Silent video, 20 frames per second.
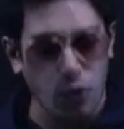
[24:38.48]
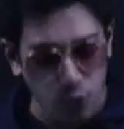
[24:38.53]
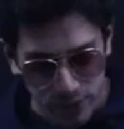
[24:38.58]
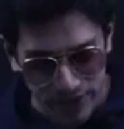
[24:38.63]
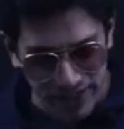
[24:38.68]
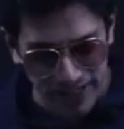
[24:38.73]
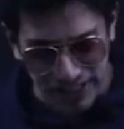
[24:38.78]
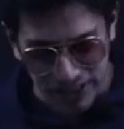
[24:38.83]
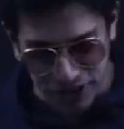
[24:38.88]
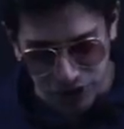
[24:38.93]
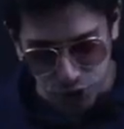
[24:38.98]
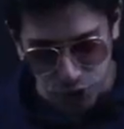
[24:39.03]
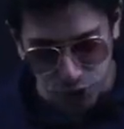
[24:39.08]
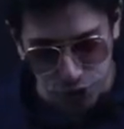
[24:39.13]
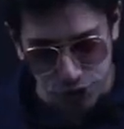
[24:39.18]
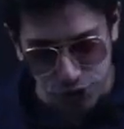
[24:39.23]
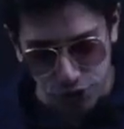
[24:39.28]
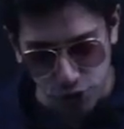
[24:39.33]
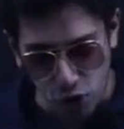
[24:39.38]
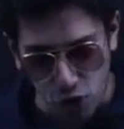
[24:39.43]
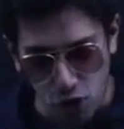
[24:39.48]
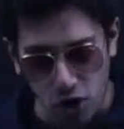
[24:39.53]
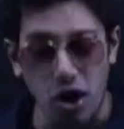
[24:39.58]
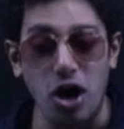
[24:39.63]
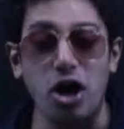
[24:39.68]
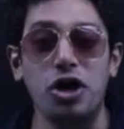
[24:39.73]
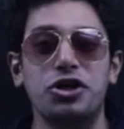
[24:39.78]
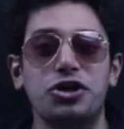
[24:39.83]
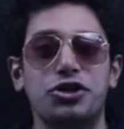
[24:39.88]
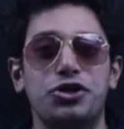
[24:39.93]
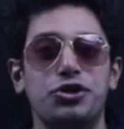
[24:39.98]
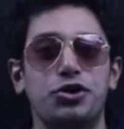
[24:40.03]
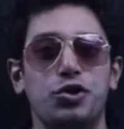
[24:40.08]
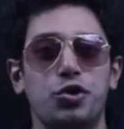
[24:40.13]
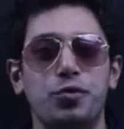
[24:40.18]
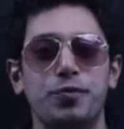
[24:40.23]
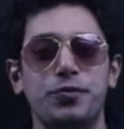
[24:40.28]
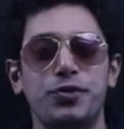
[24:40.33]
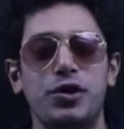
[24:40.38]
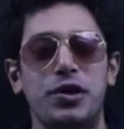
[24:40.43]
we need to draw a
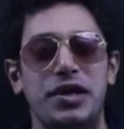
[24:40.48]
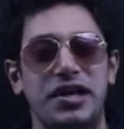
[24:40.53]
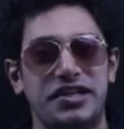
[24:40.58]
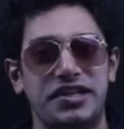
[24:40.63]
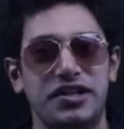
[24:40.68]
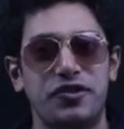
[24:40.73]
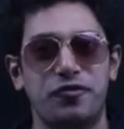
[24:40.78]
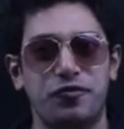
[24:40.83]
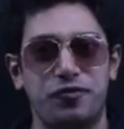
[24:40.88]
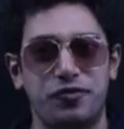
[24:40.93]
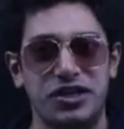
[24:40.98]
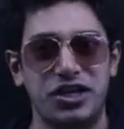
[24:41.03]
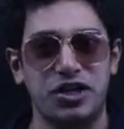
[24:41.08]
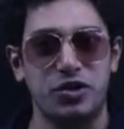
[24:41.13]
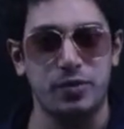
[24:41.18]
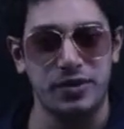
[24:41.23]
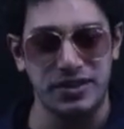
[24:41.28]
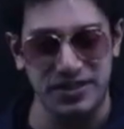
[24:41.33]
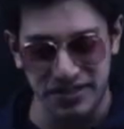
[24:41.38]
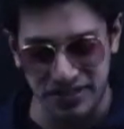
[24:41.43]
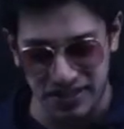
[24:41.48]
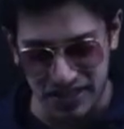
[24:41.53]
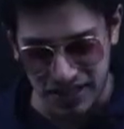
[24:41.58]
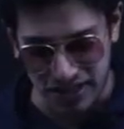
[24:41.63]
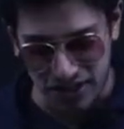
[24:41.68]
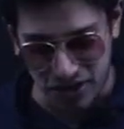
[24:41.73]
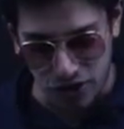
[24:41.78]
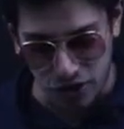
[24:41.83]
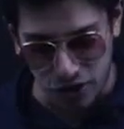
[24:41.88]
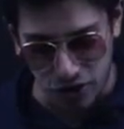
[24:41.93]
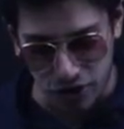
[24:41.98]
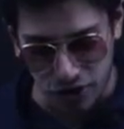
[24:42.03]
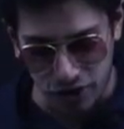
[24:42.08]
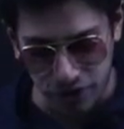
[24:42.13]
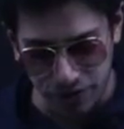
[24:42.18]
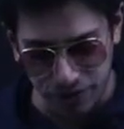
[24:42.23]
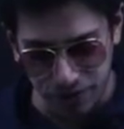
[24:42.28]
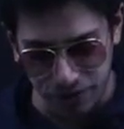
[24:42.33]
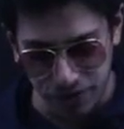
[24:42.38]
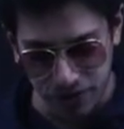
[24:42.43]
cumulative frequency
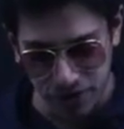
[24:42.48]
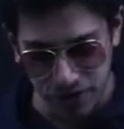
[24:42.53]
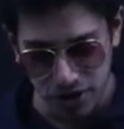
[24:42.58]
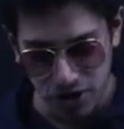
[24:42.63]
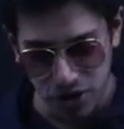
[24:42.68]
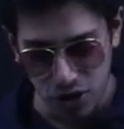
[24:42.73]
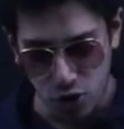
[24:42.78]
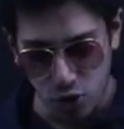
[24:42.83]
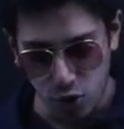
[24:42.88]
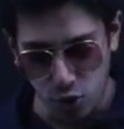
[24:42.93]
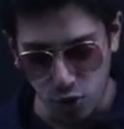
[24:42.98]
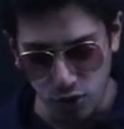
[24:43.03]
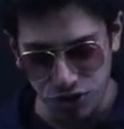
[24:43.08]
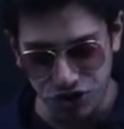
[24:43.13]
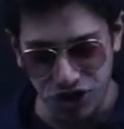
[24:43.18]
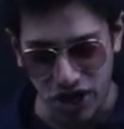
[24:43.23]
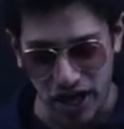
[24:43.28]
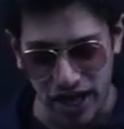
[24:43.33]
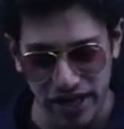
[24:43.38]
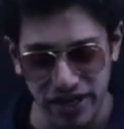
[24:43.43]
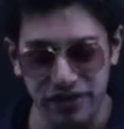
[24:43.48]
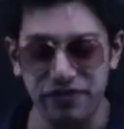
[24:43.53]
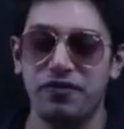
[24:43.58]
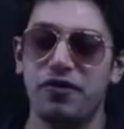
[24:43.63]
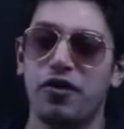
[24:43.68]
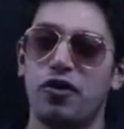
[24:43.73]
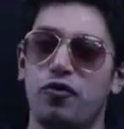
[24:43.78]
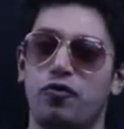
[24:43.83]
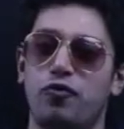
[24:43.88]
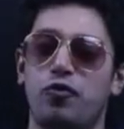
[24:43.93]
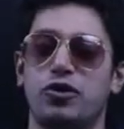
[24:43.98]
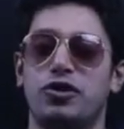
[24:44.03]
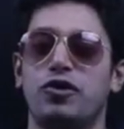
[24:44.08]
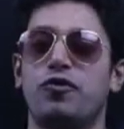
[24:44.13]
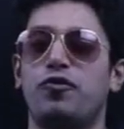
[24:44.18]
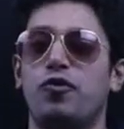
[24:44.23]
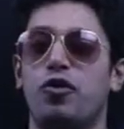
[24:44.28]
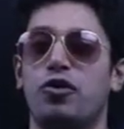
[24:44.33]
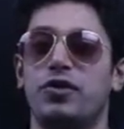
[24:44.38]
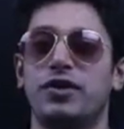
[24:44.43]
curve, ogive, for the
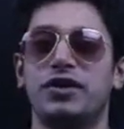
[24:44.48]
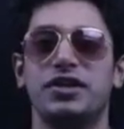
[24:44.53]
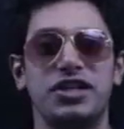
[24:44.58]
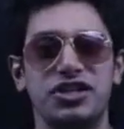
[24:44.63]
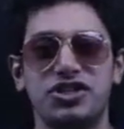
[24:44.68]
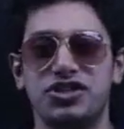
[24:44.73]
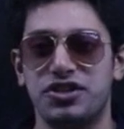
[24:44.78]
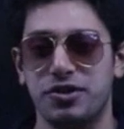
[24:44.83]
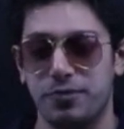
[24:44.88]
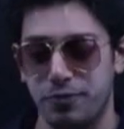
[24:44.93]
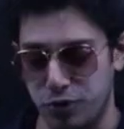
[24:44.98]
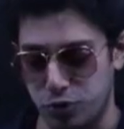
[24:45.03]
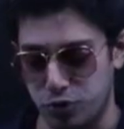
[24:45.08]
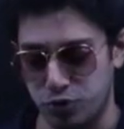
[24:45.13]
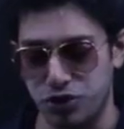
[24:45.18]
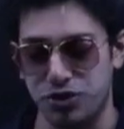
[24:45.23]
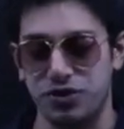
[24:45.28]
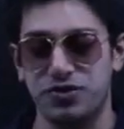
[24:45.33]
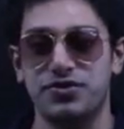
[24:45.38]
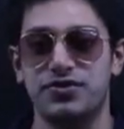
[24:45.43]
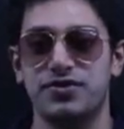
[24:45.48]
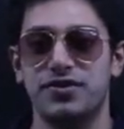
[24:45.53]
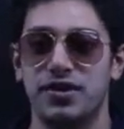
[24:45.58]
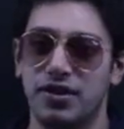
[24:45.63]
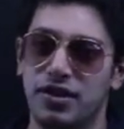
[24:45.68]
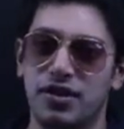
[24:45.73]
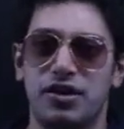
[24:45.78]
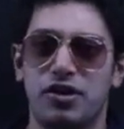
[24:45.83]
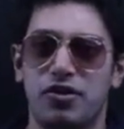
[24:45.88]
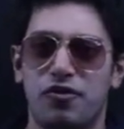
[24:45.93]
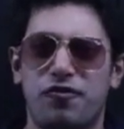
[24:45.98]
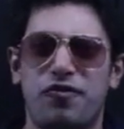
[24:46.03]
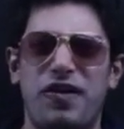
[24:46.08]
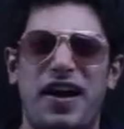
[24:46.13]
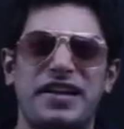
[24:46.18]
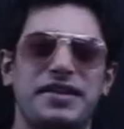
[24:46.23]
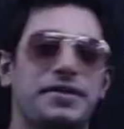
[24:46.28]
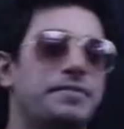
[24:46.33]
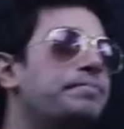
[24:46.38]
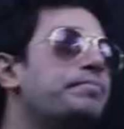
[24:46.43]
following distributions.
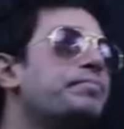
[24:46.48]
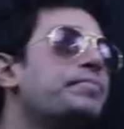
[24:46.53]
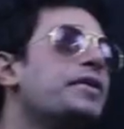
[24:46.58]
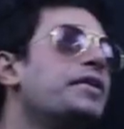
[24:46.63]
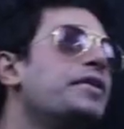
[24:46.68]
Fine.